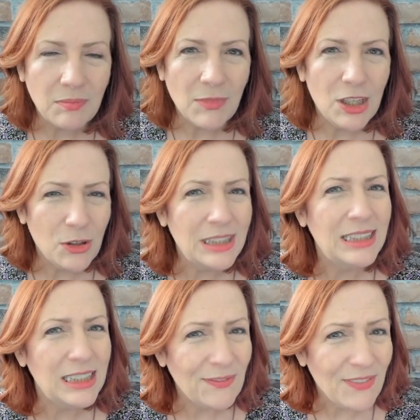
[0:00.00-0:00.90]
because
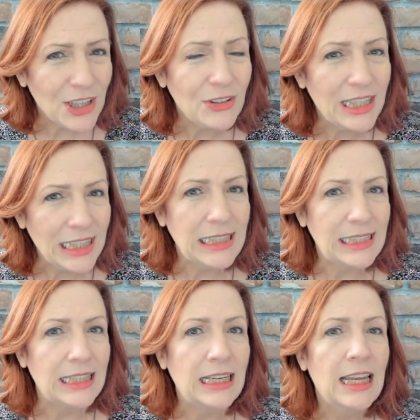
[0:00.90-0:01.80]
it's very
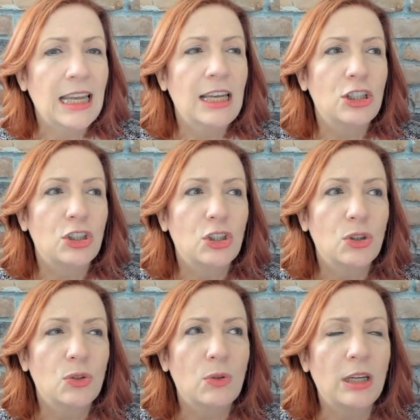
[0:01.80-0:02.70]
easy
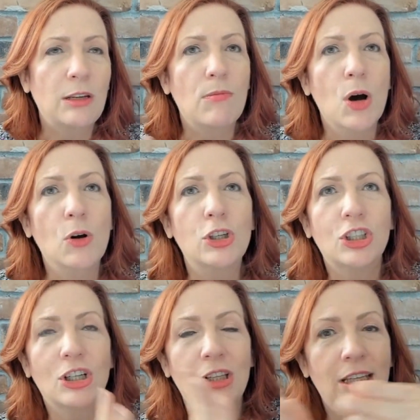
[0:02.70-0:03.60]
to
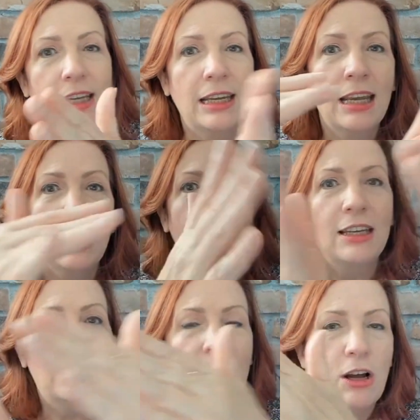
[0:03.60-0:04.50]
emotionally
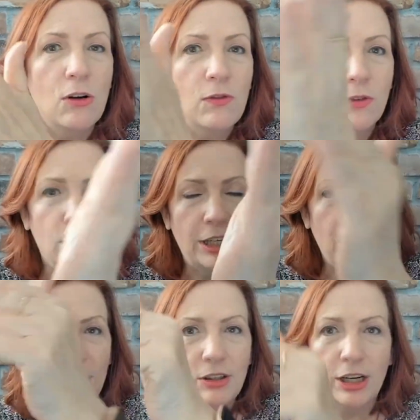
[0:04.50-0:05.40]
get over
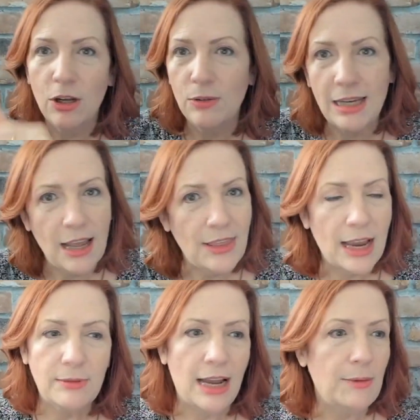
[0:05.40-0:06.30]
here and go down
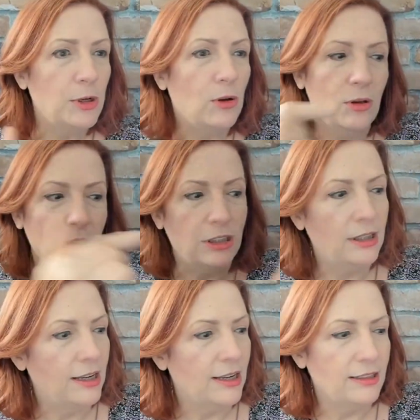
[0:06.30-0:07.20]
that rabbit hole and
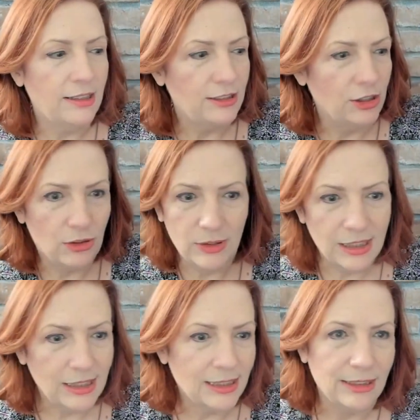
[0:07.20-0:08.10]
then do
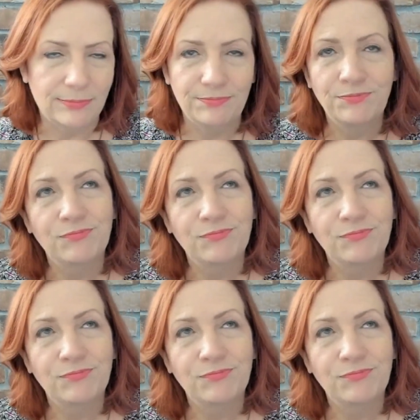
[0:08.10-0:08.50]
this, and